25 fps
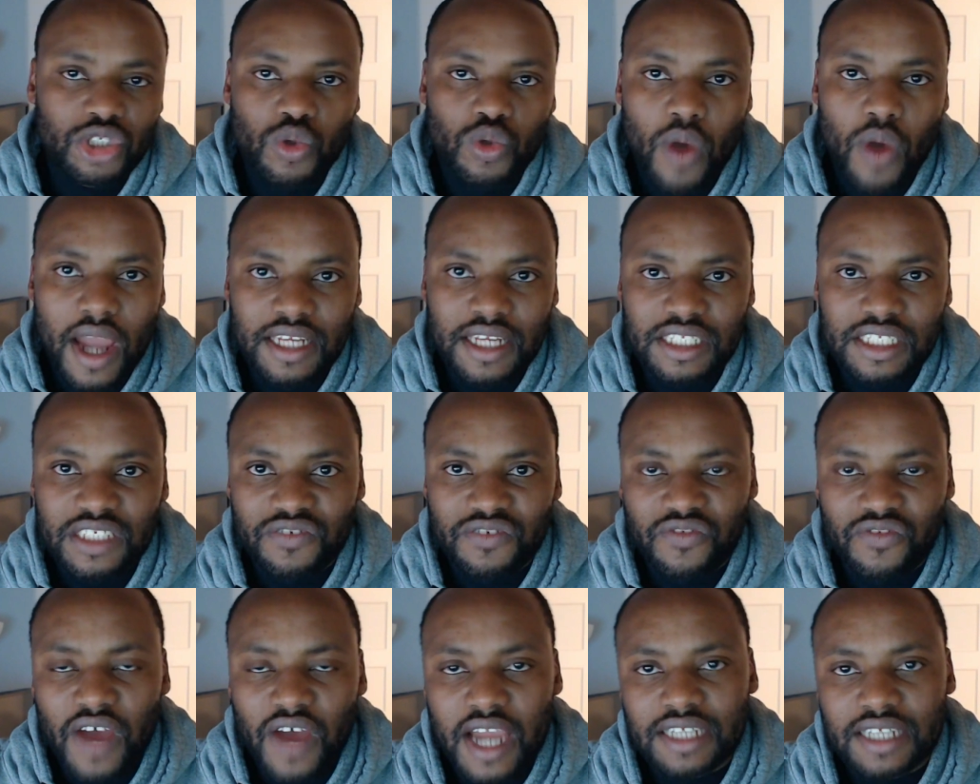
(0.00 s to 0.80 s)
how
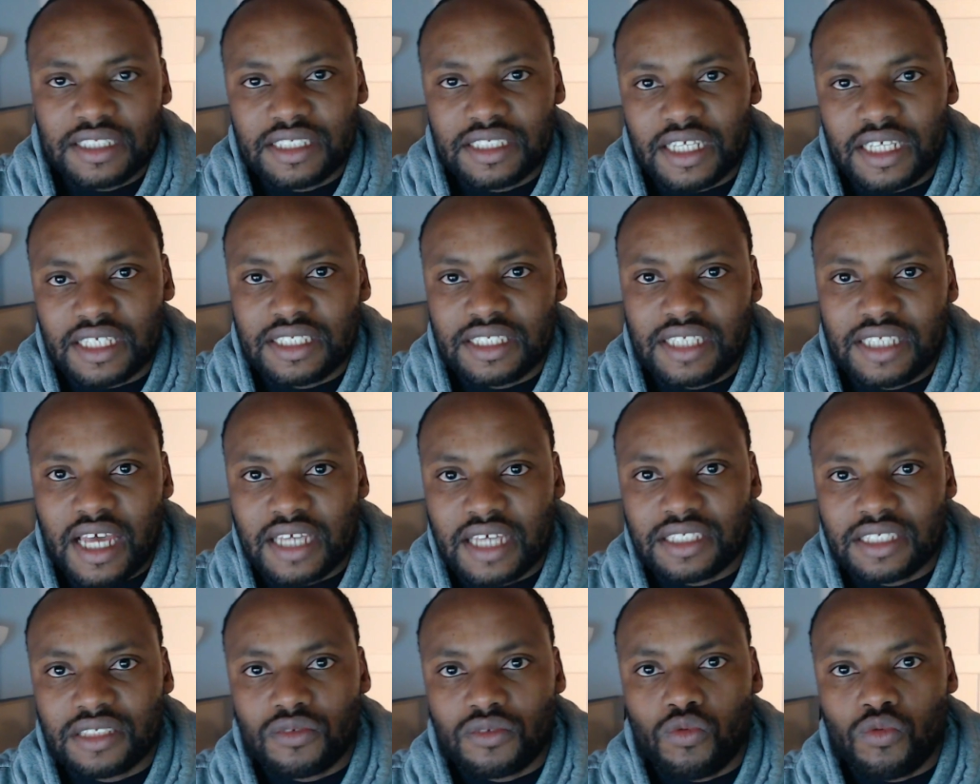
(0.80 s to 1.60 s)
do I define
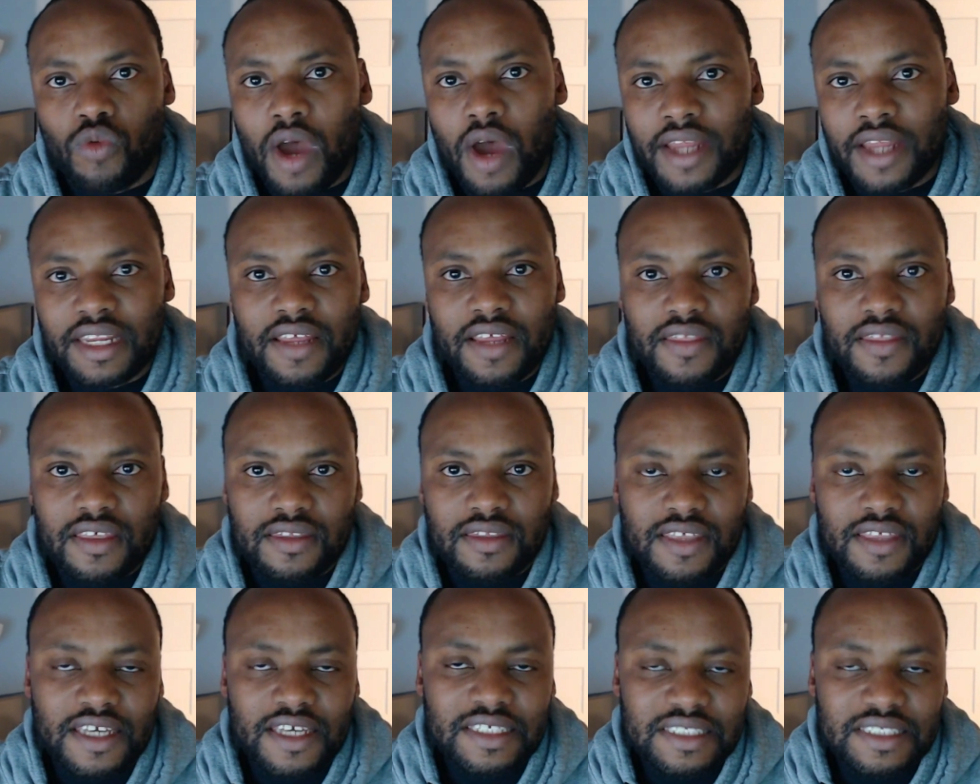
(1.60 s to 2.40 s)
success,
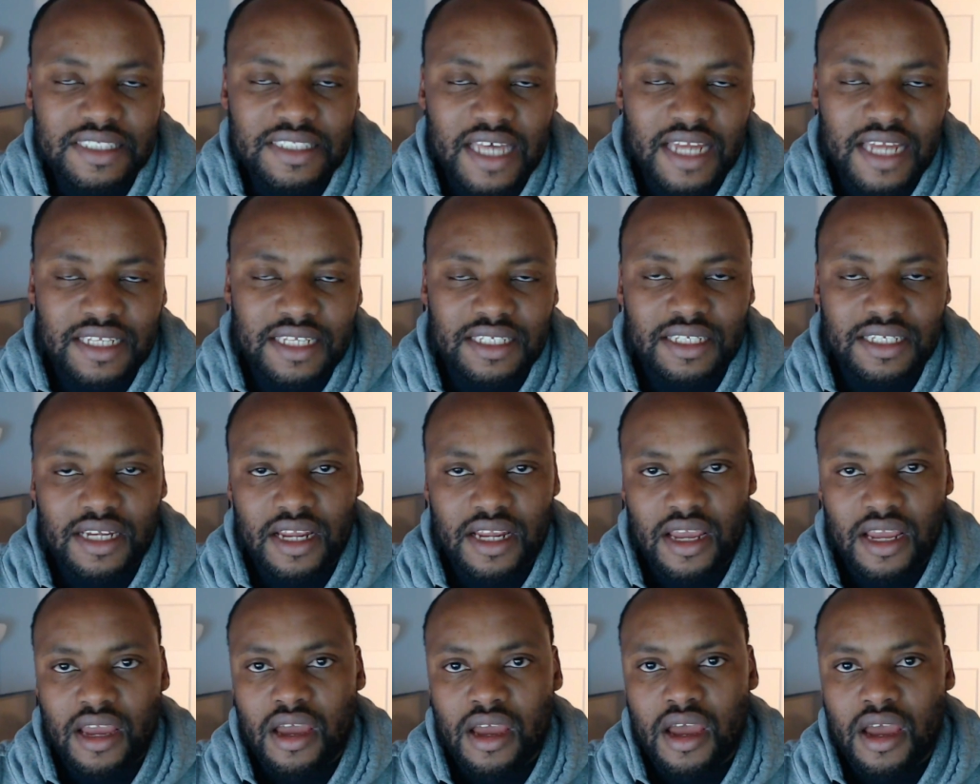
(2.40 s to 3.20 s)
what are the things
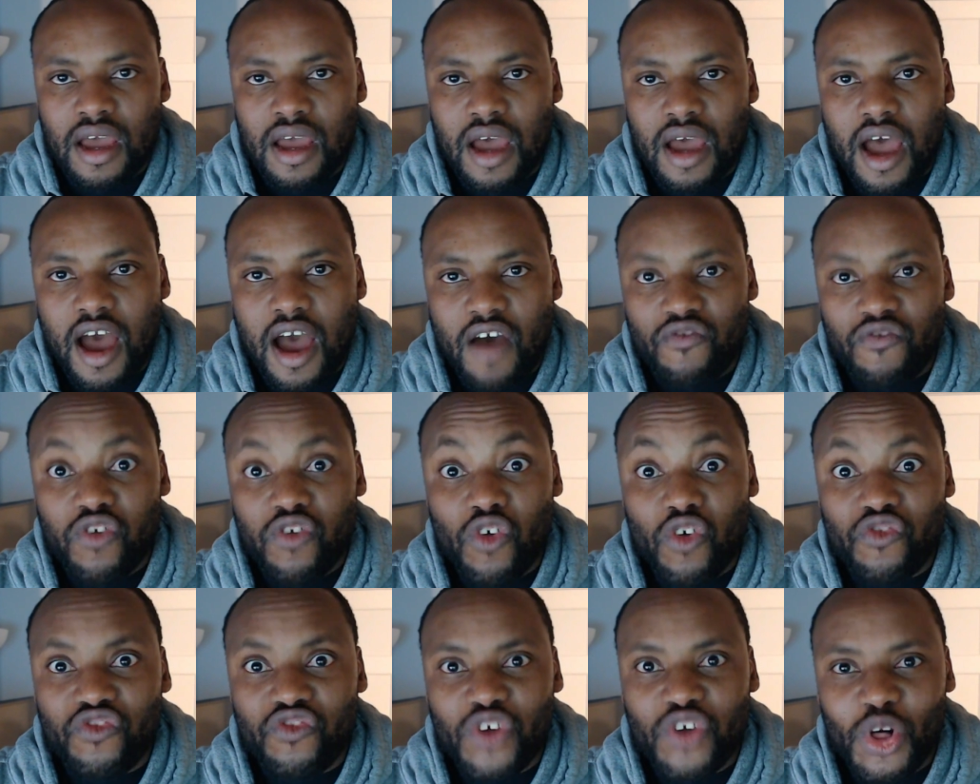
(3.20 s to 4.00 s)
that
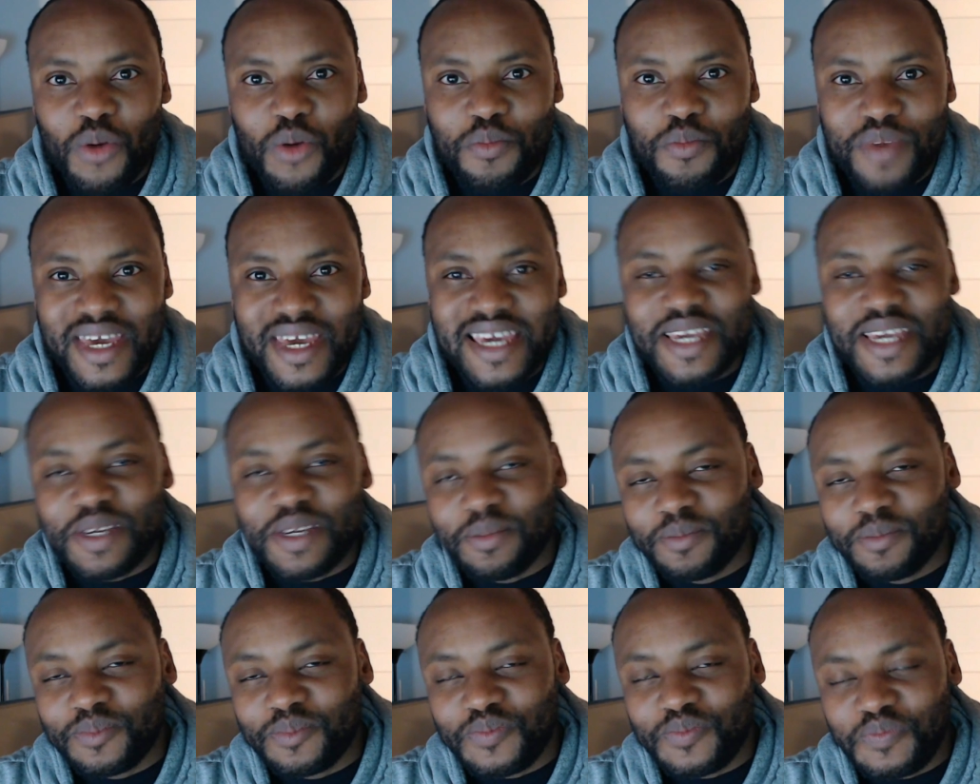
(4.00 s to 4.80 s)
fulfill
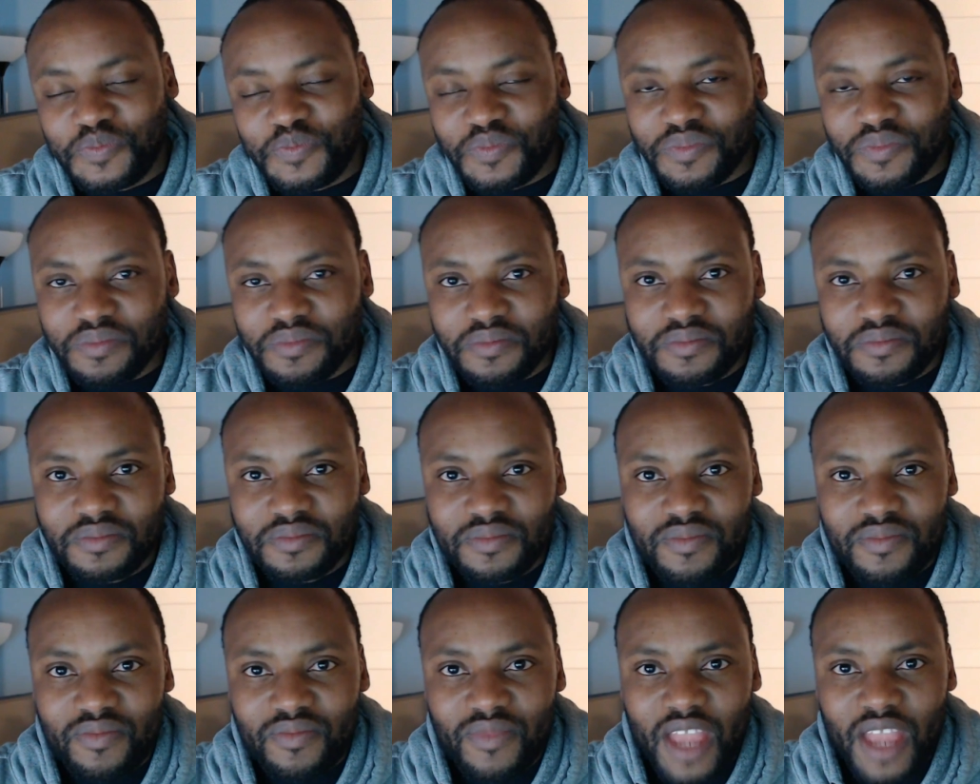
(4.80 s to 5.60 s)
me,
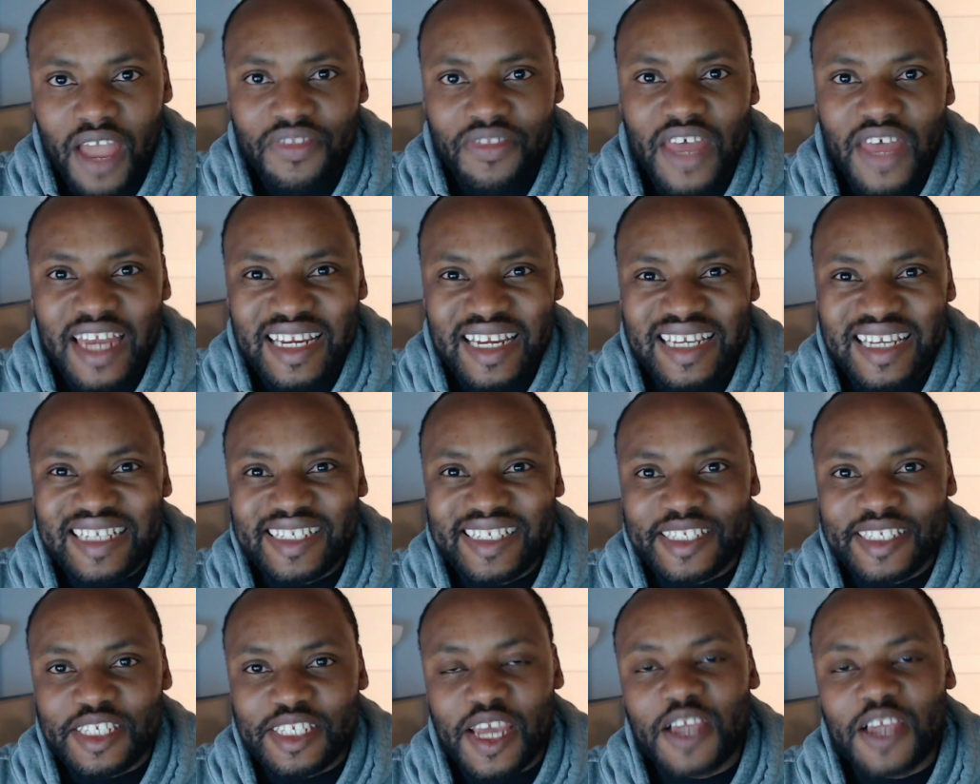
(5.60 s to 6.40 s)
and
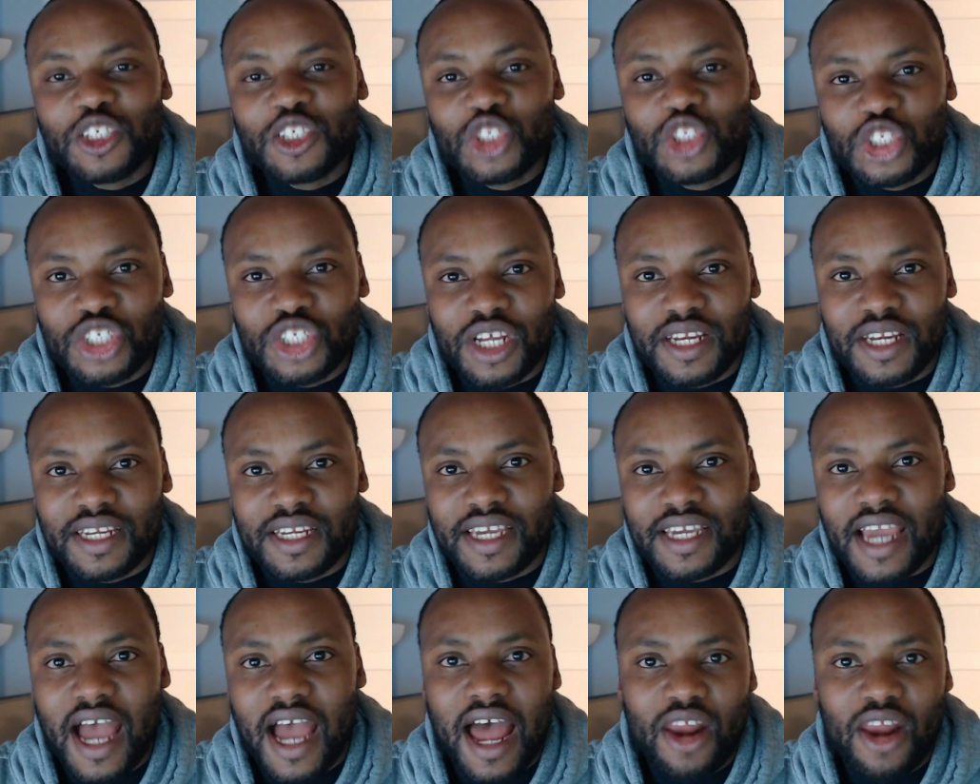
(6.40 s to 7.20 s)
then
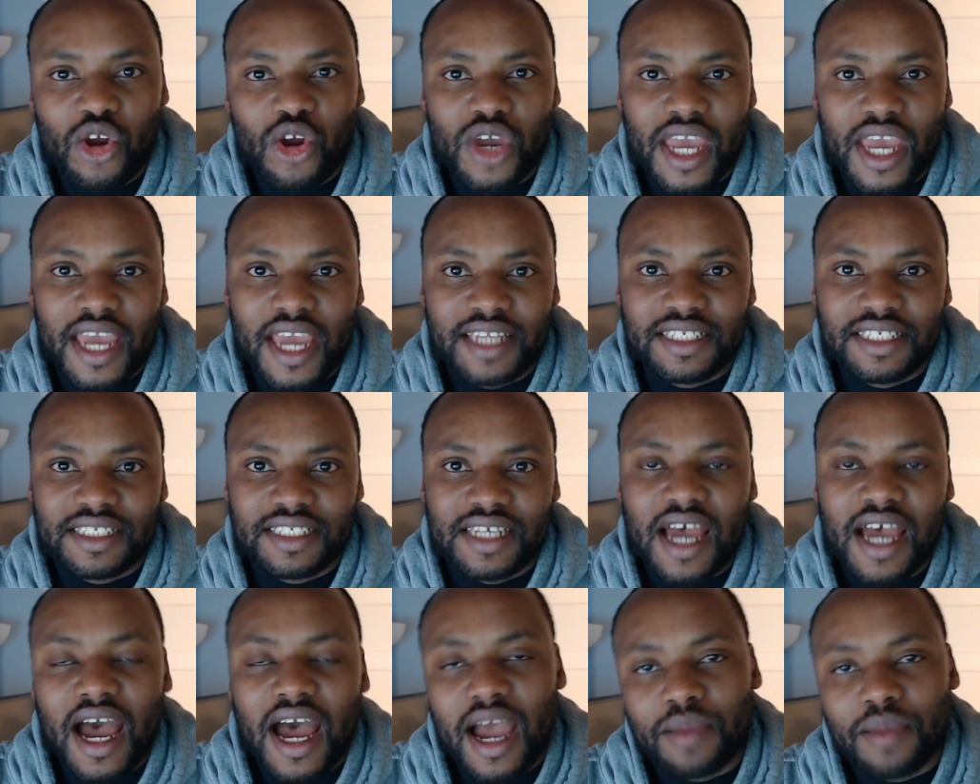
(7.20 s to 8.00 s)
intentionally
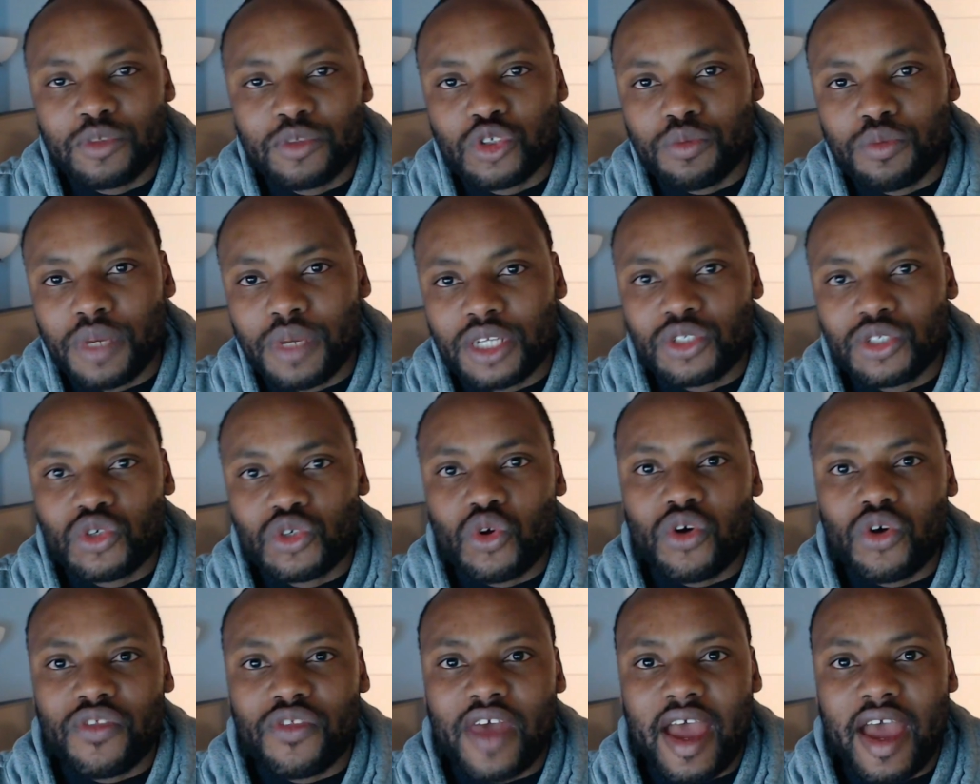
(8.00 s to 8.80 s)
allocate time
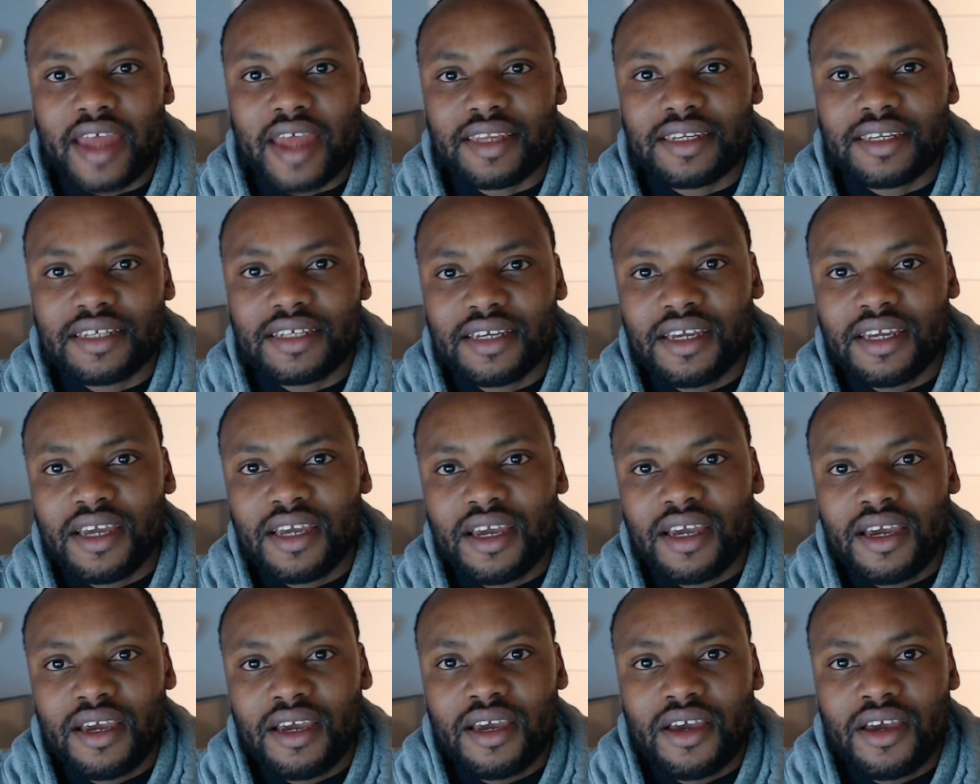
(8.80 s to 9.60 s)
to make sure
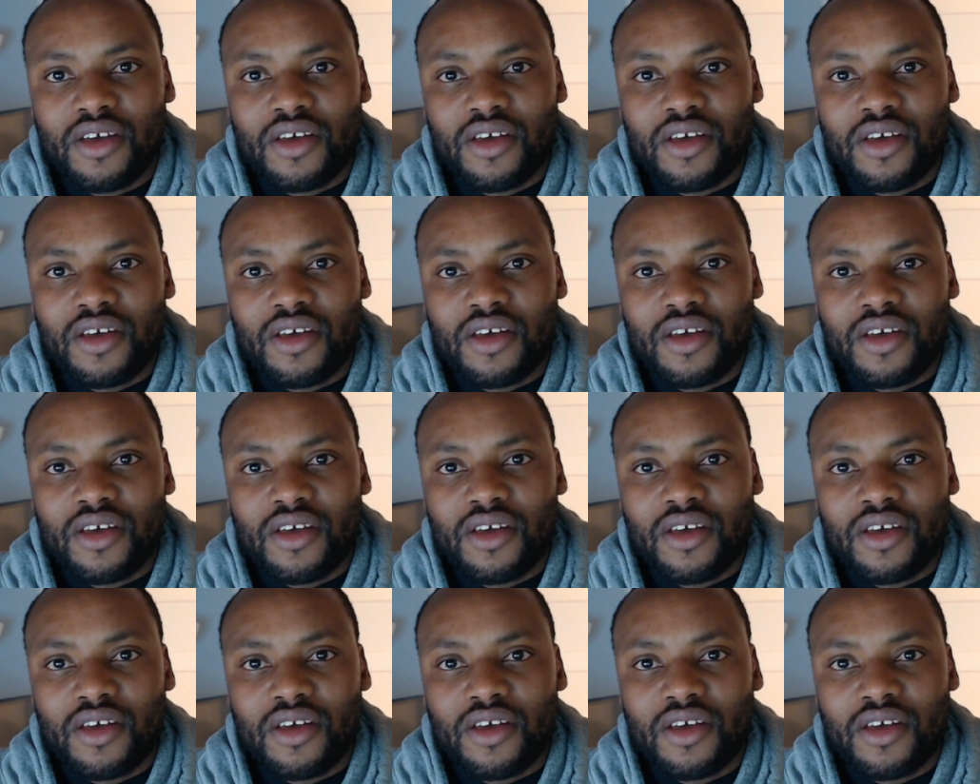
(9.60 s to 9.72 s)
that